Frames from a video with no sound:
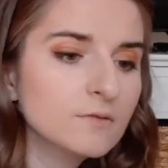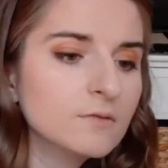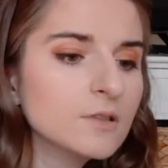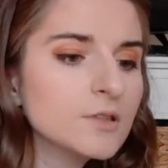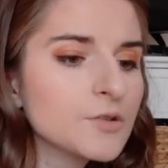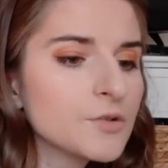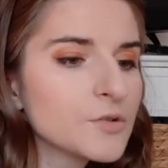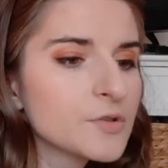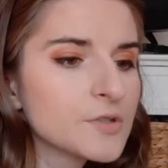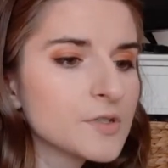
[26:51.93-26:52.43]

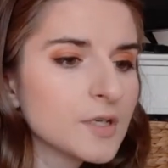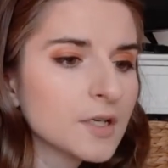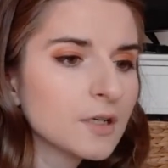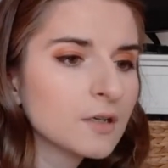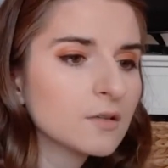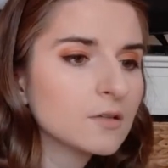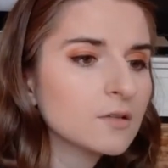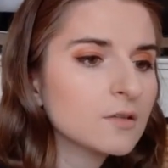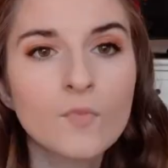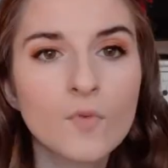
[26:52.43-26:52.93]

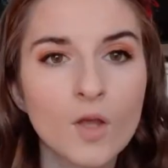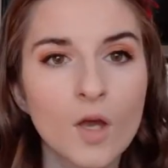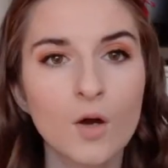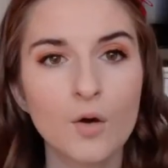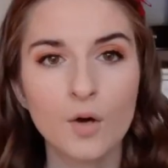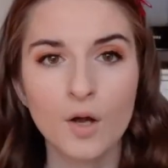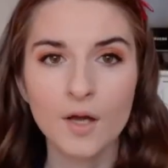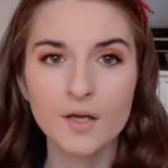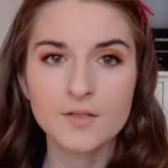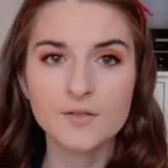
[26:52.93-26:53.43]
interesting.
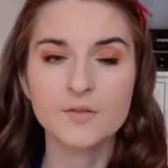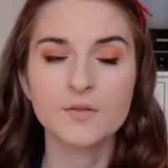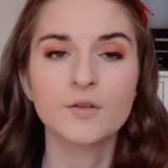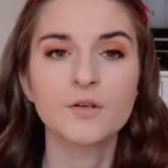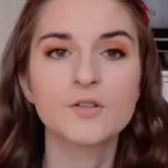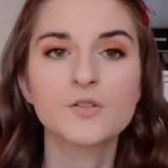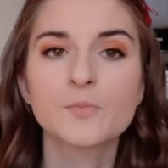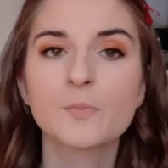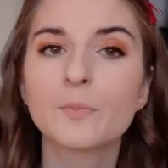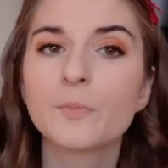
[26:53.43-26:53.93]
Okay, so
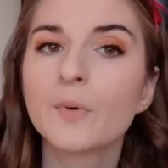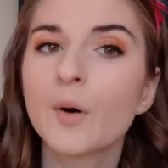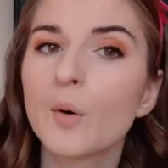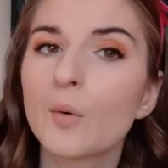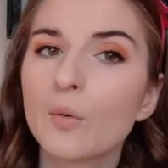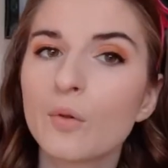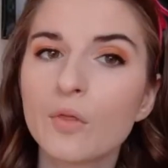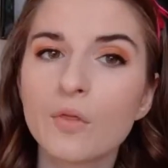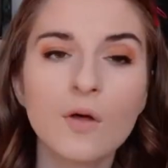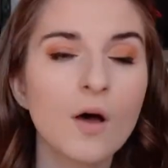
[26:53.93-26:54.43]
there's
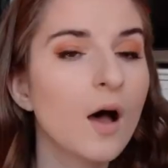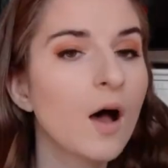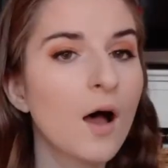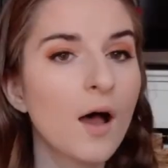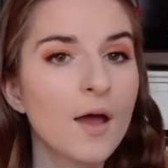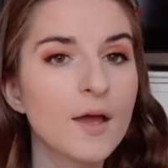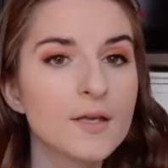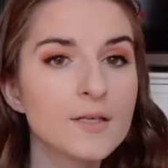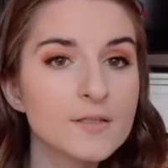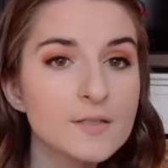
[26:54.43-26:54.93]
both
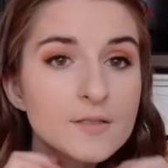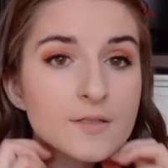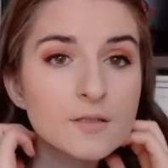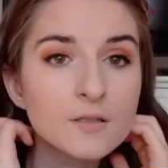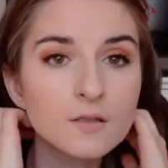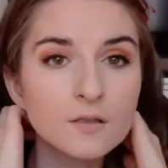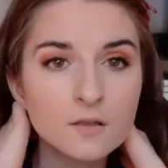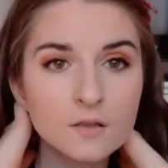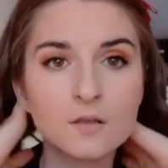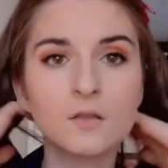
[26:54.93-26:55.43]

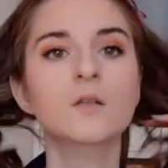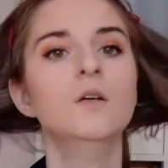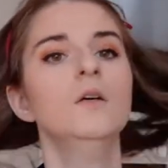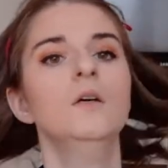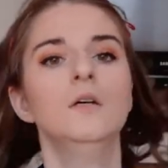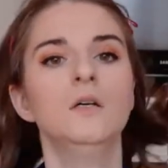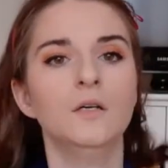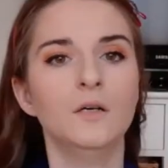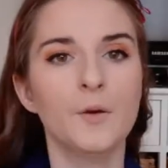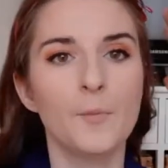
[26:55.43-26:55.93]
eyes
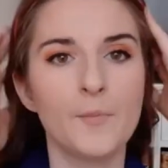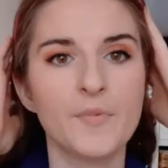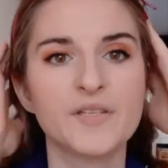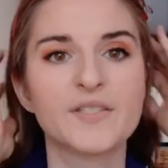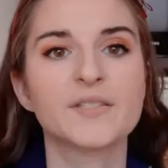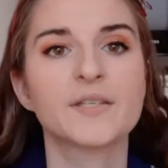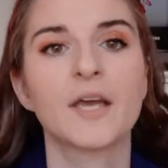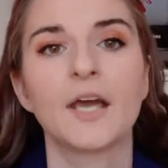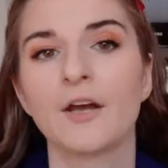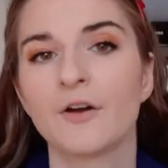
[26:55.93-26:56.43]

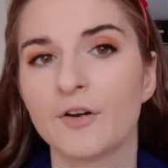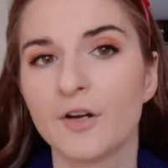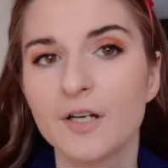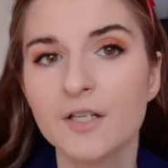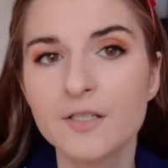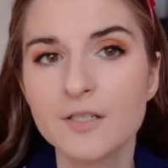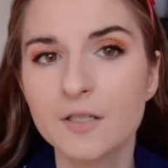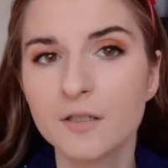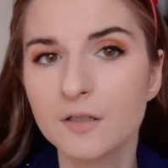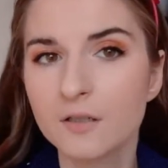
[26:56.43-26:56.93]

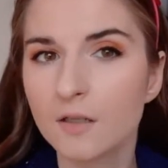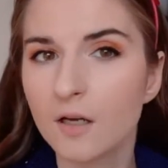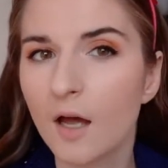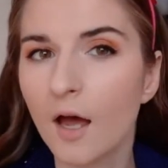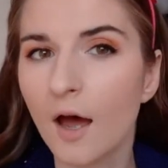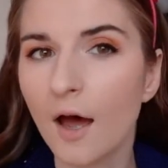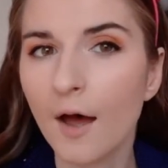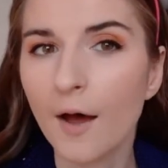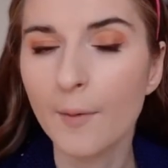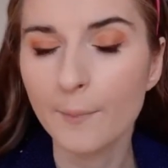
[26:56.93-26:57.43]
mascaraed.
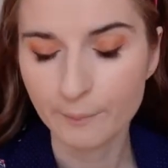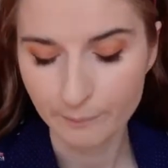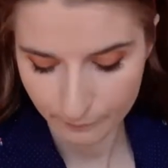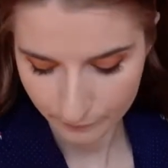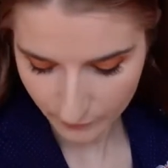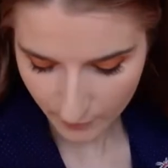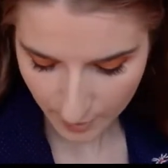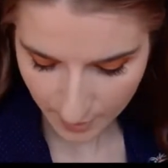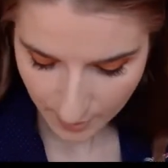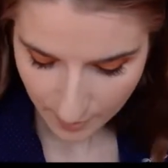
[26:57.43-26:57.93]

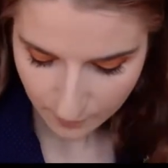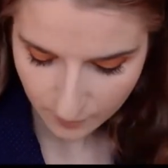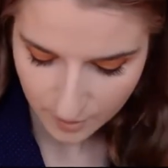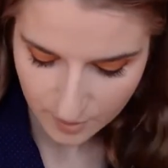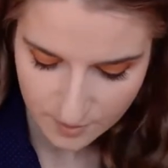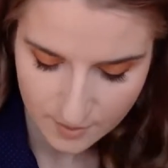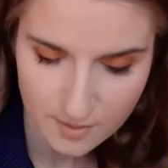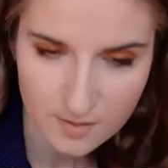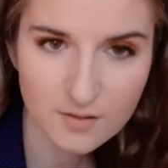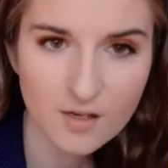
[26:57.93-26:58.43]
Yeah,
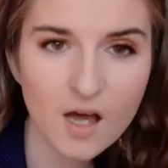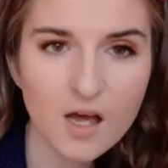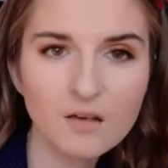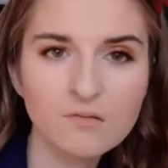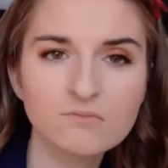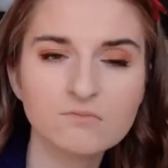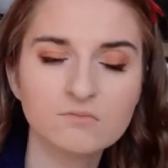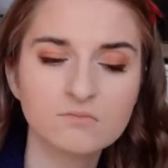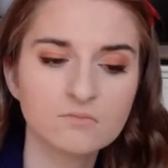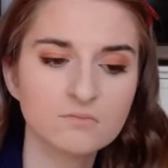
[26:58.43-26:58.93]
it's
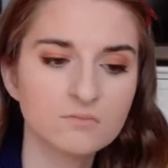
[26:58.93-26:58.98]
not